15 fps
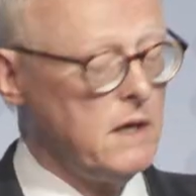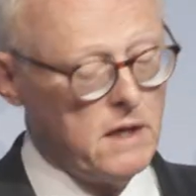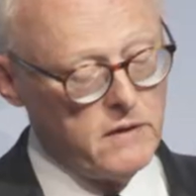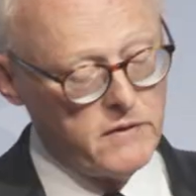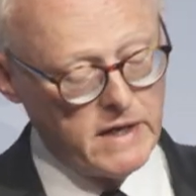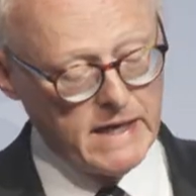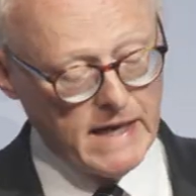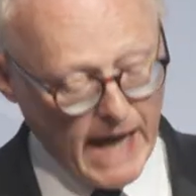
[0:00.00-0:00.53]

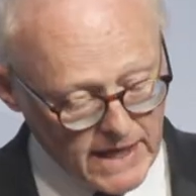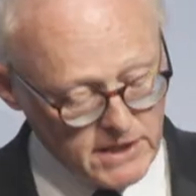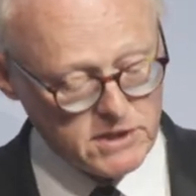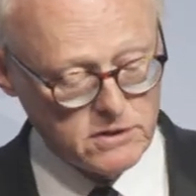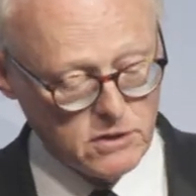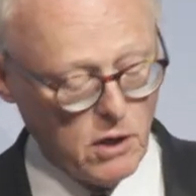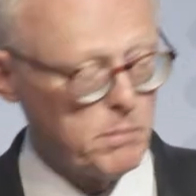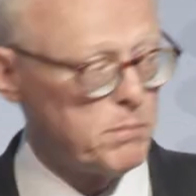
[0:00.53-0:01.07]
that it
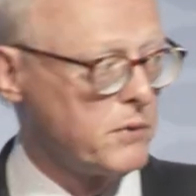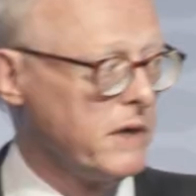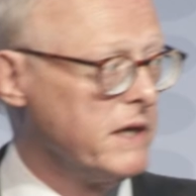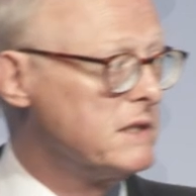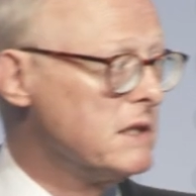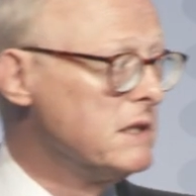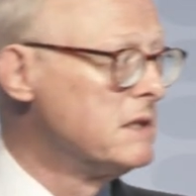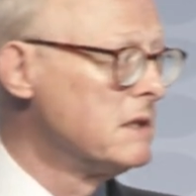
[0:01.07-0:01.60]
hasn't
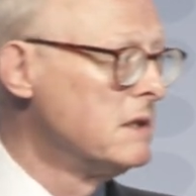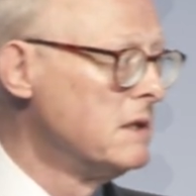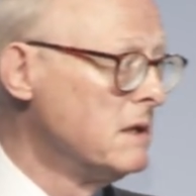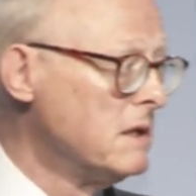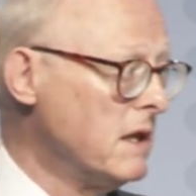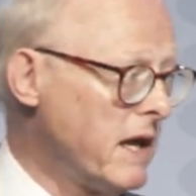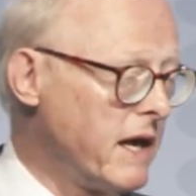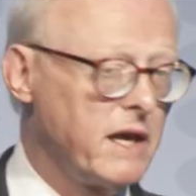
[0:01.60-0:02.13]
operated
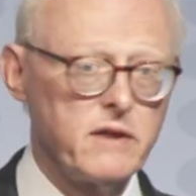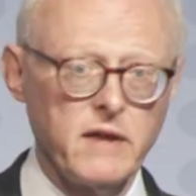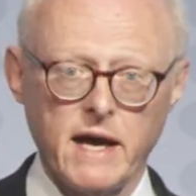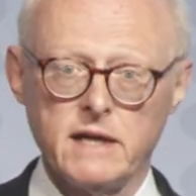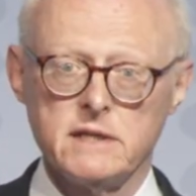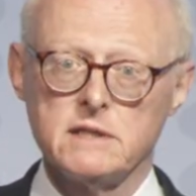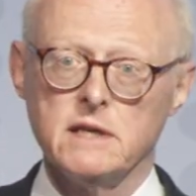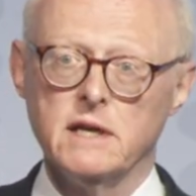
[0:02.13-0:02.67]
like
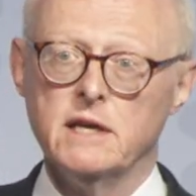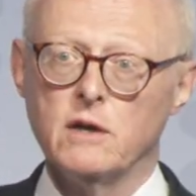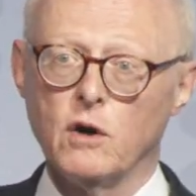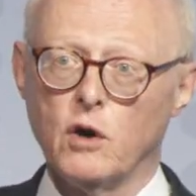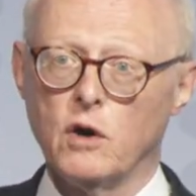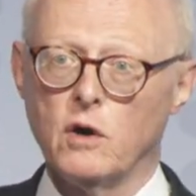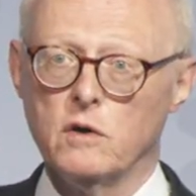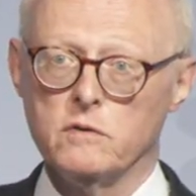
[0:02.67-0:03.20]
that in
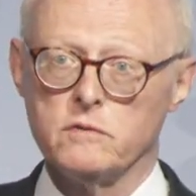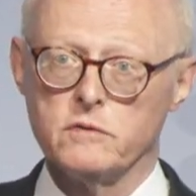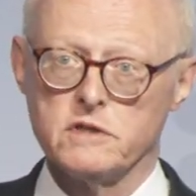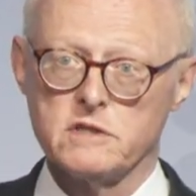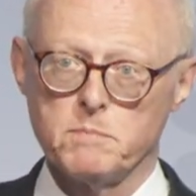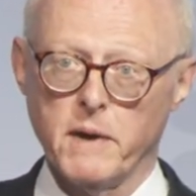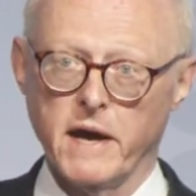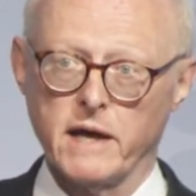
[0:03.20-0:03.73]
all
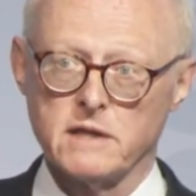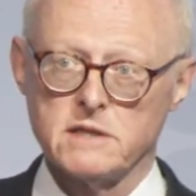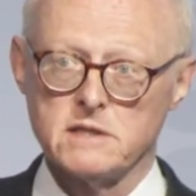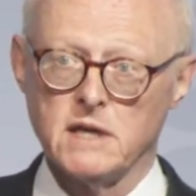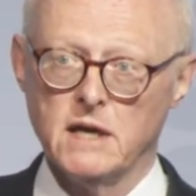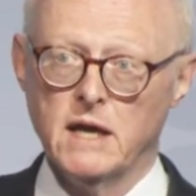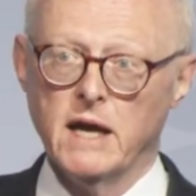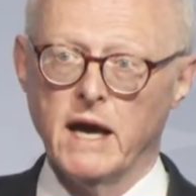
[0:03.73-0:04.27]

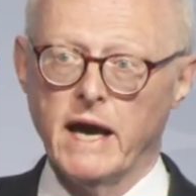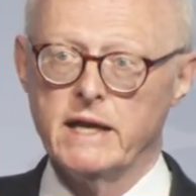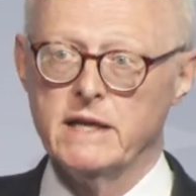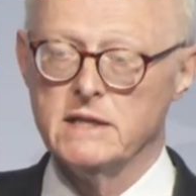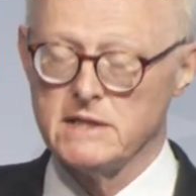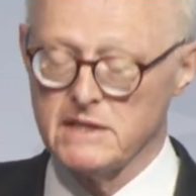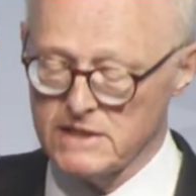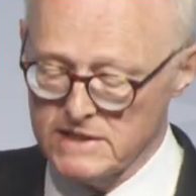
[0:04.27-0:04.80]
respects. And
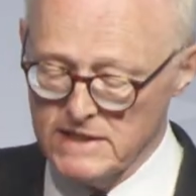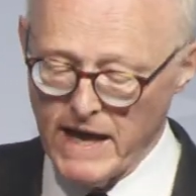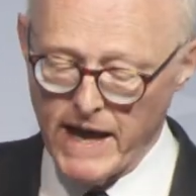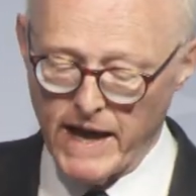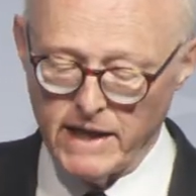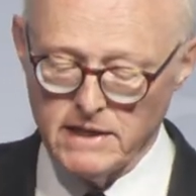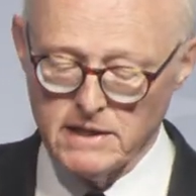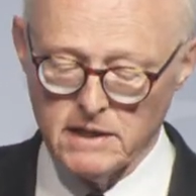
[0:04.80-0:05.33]

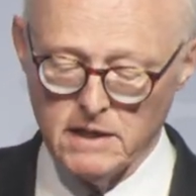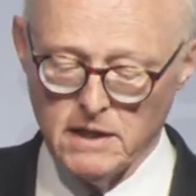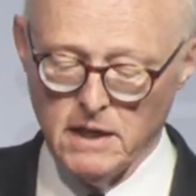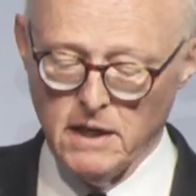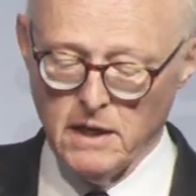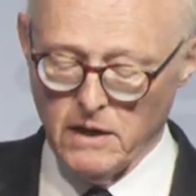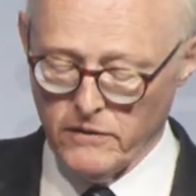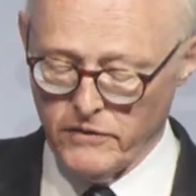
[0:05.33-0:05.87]
instead,
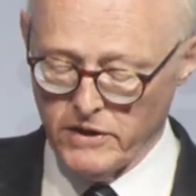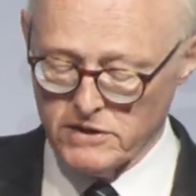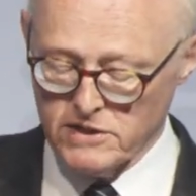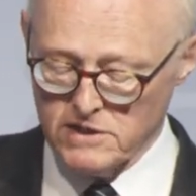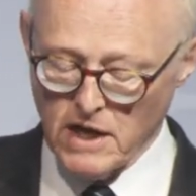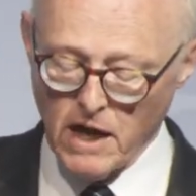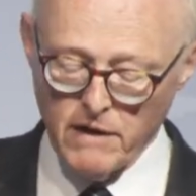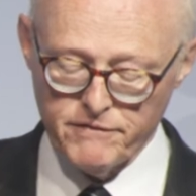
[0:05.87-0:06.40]
the
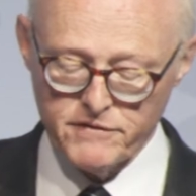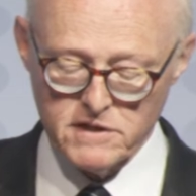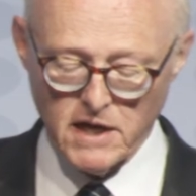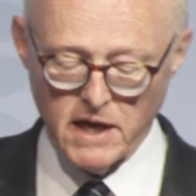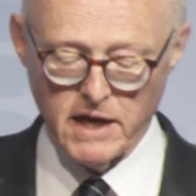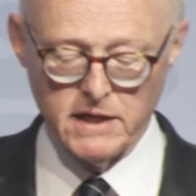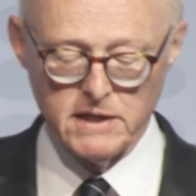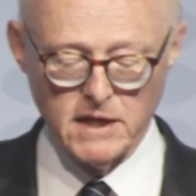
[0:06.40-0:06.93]
staff
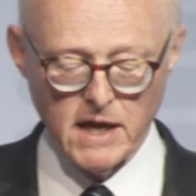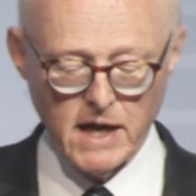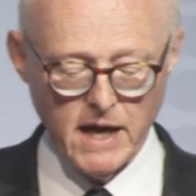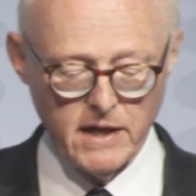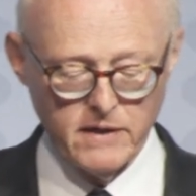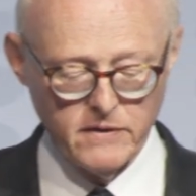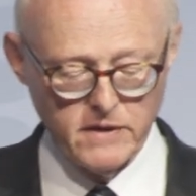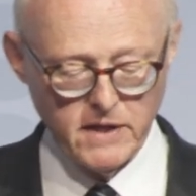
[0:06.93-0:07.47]
side
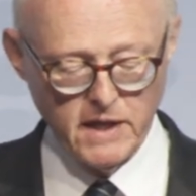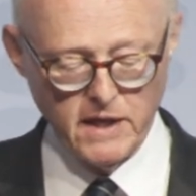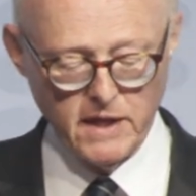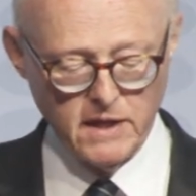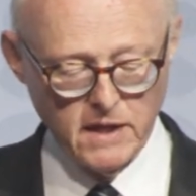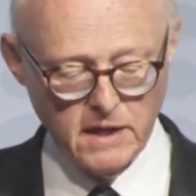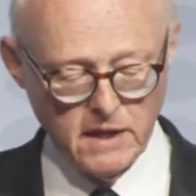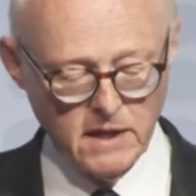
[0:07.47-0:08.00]
and
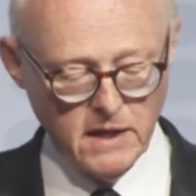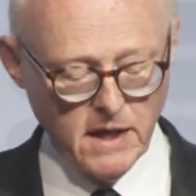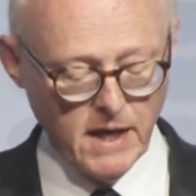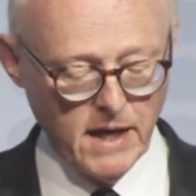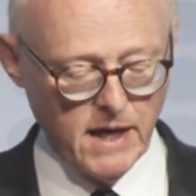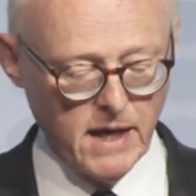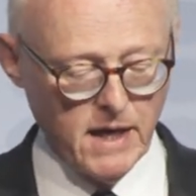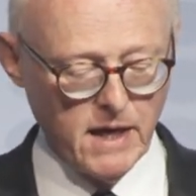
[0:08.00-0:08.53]
the,
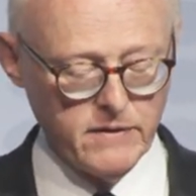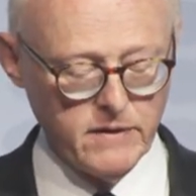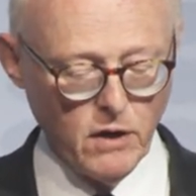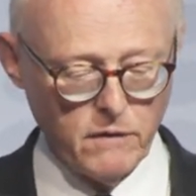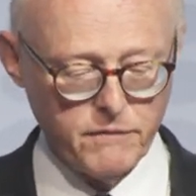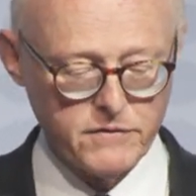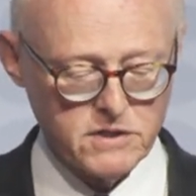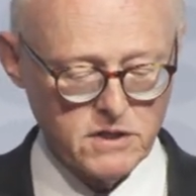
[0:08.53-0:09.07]
uh, and the
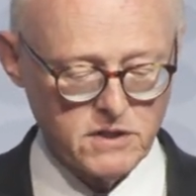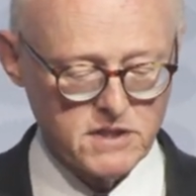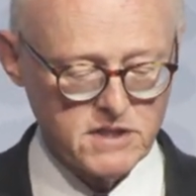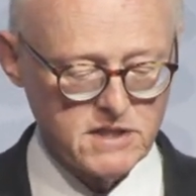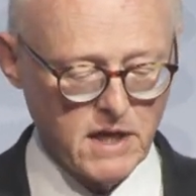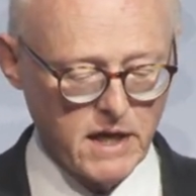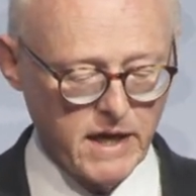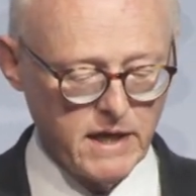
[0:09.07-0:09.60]
officers
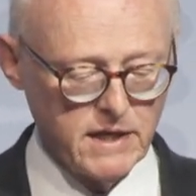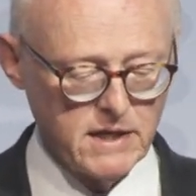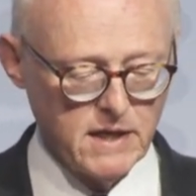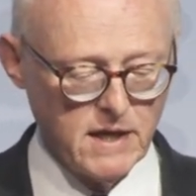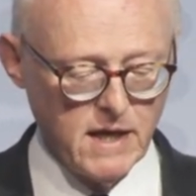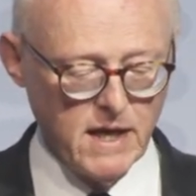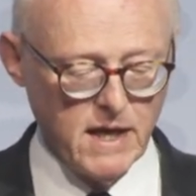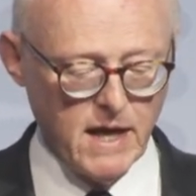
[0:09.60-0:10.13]
side
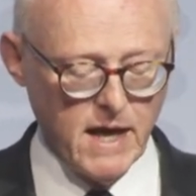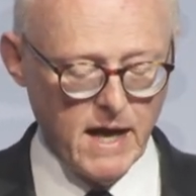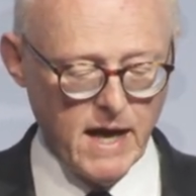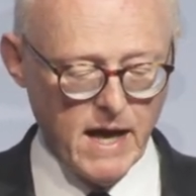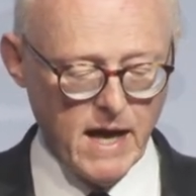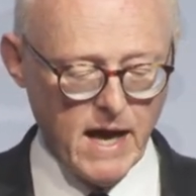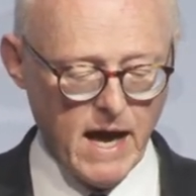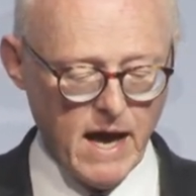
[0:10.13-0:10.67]

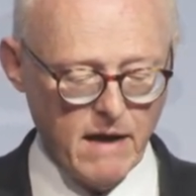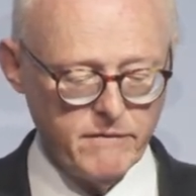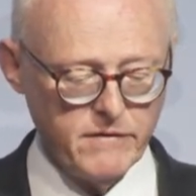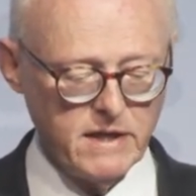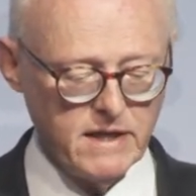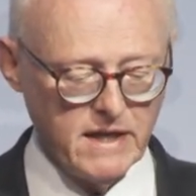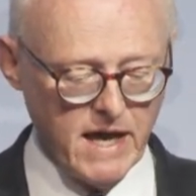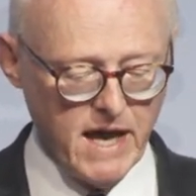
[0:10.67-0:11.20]
uh, have
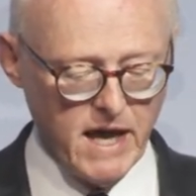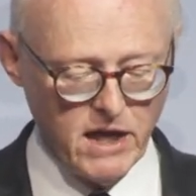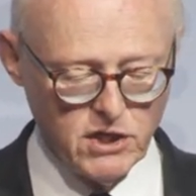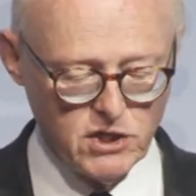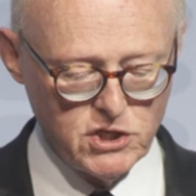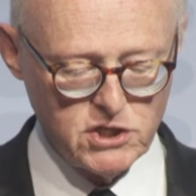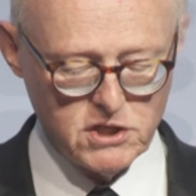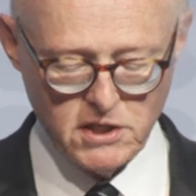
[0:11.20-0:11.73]

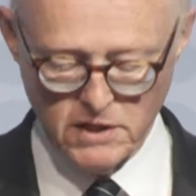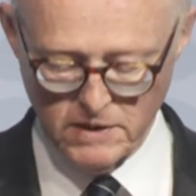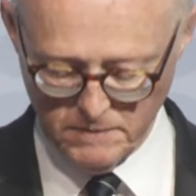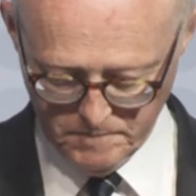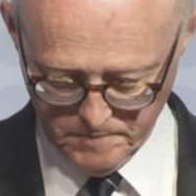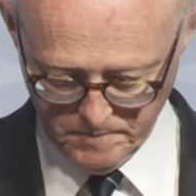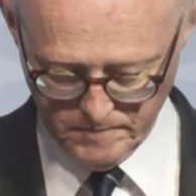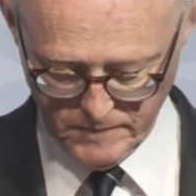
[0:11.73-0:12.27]
engaged,
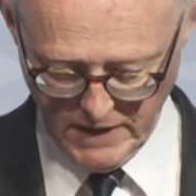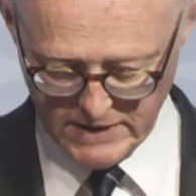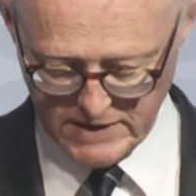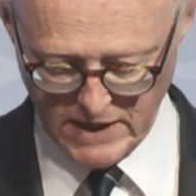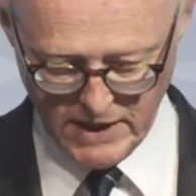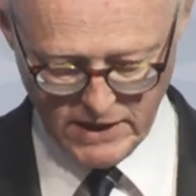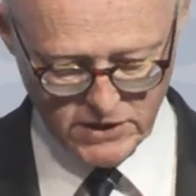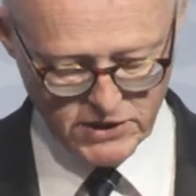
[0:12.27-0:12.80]
as
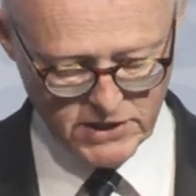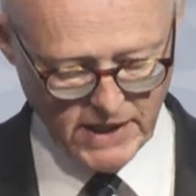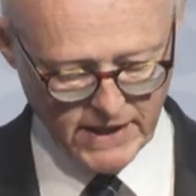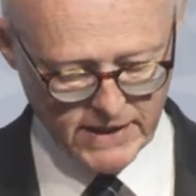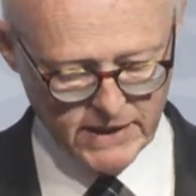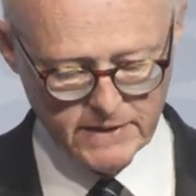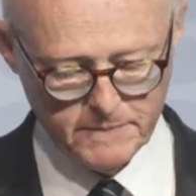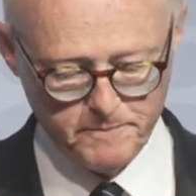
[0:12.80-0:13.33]
I
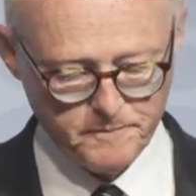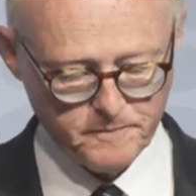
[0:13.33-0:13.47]
understand it,